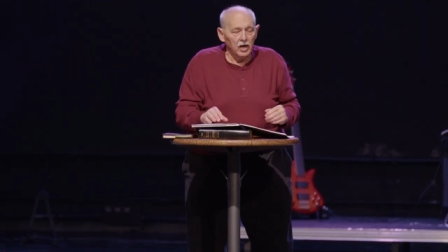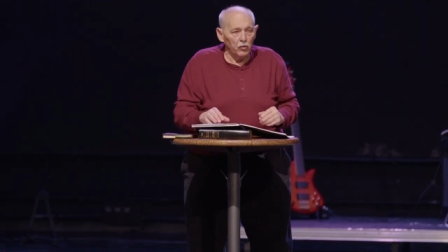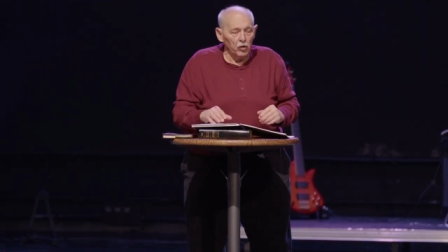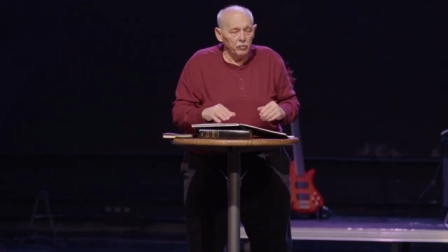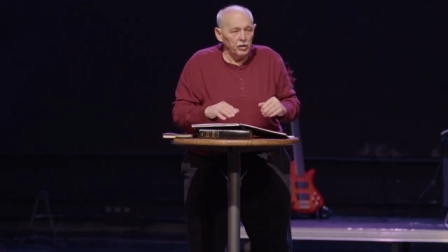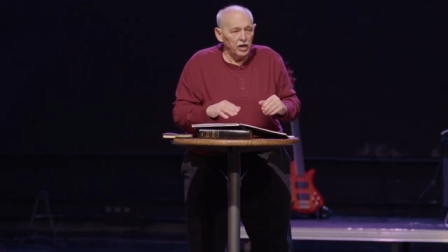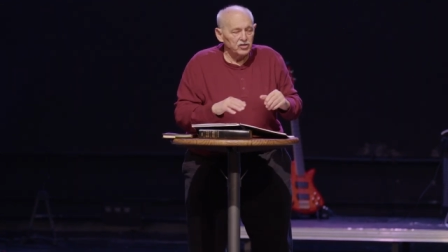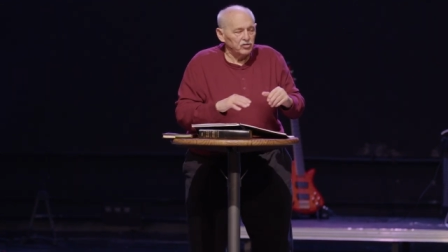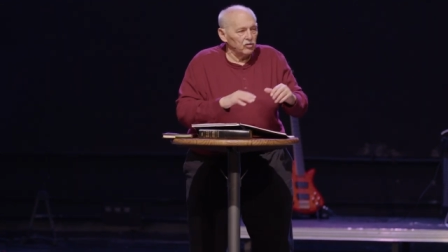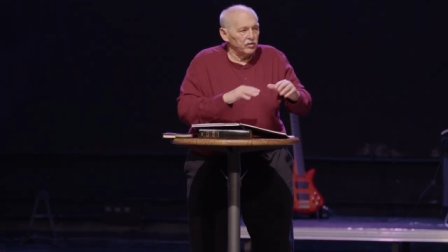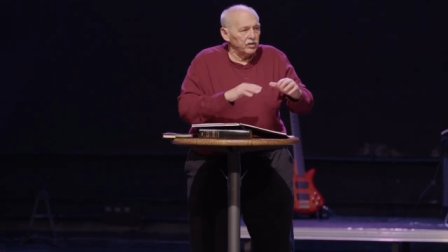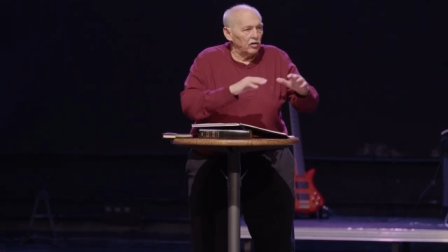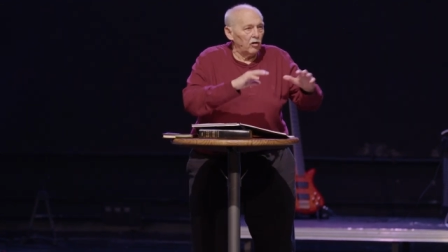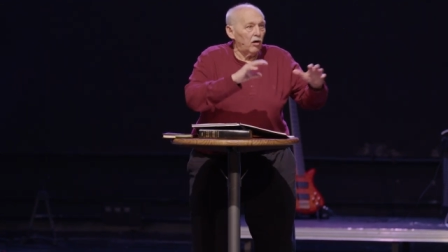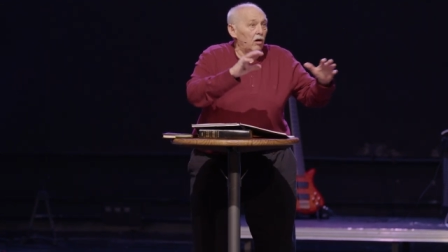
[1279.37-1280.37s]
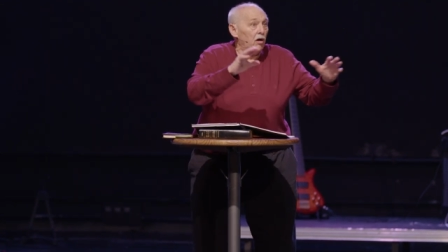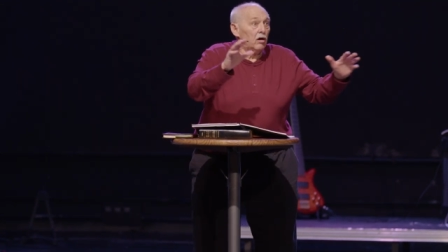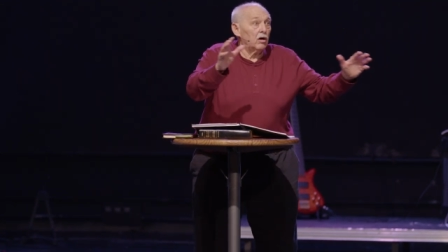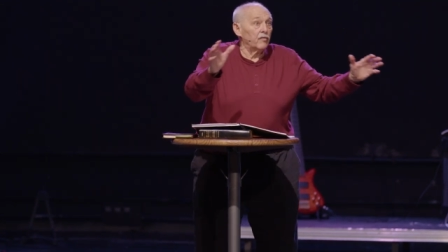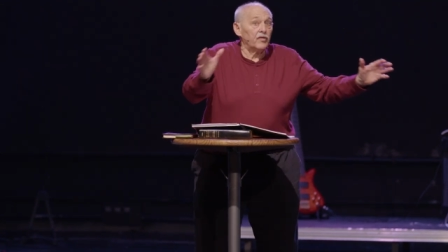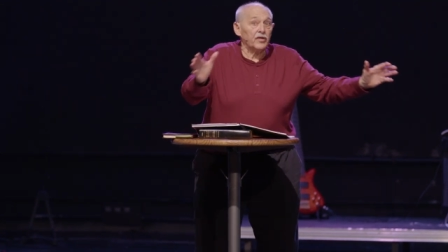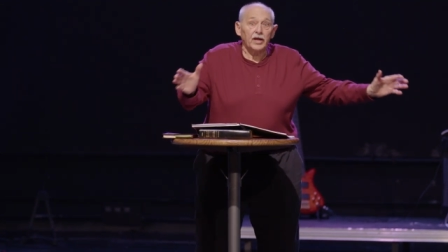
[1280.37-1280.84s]
We make sure that
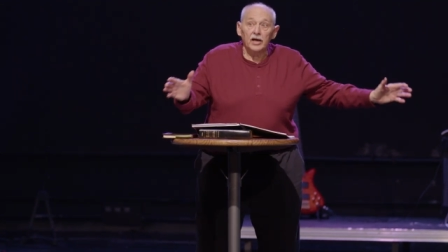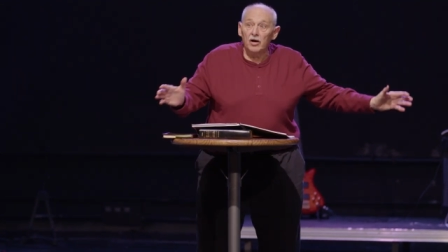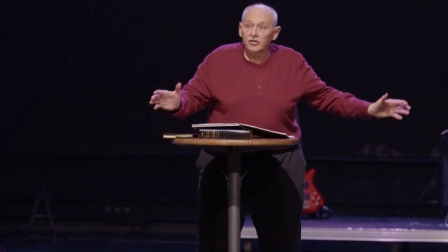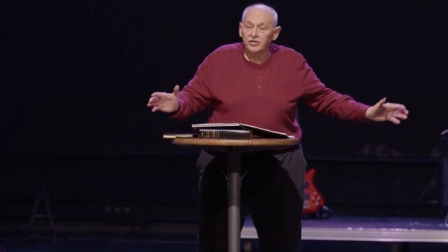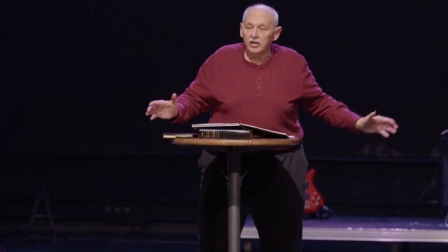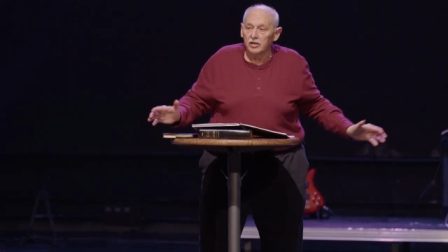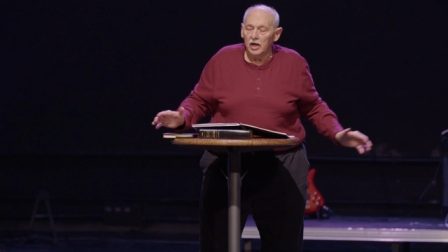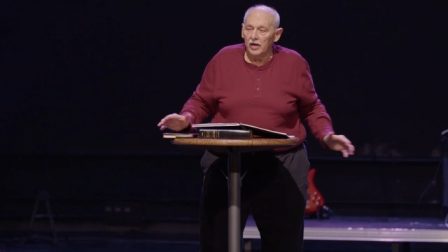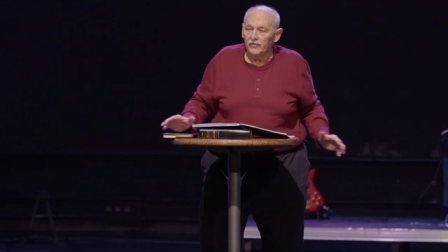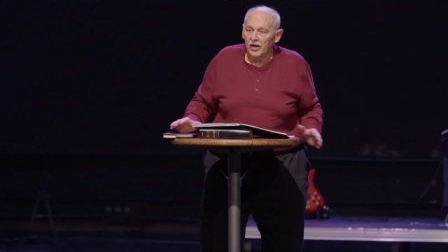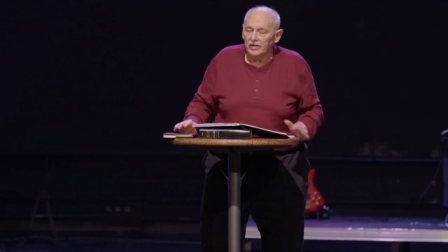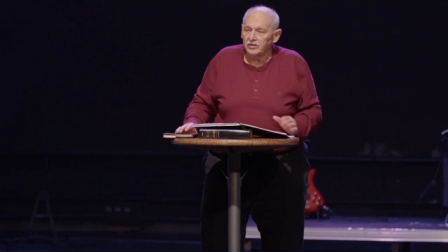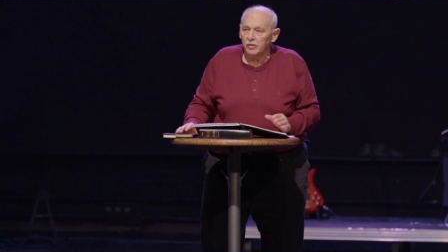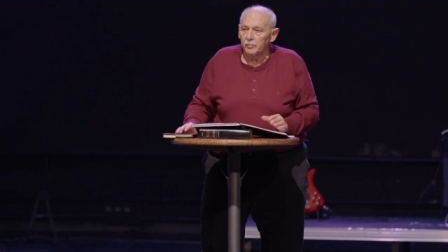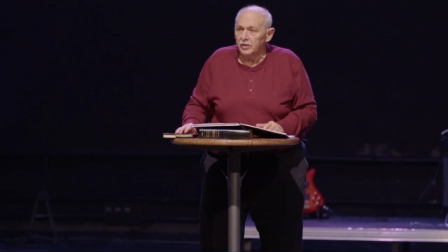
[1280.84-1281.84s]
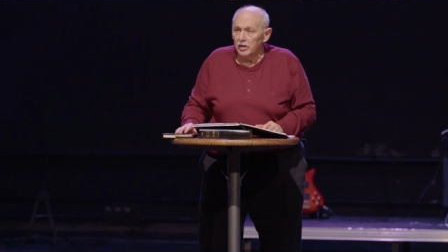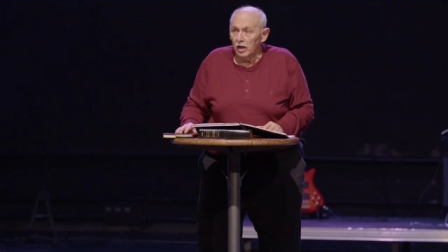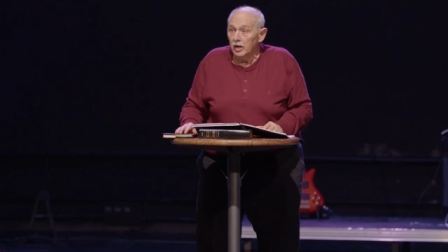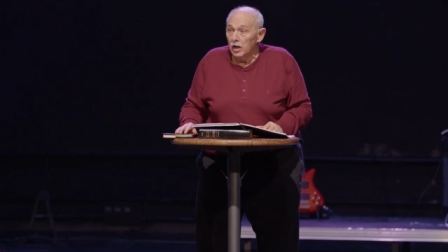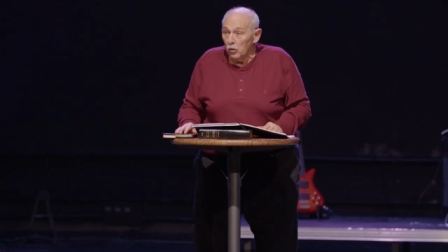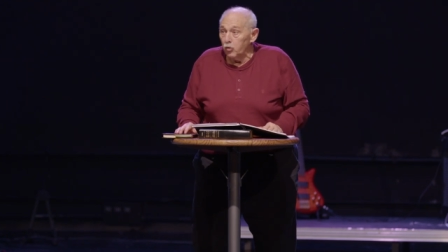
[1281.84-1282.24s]
everything else in life has to be done,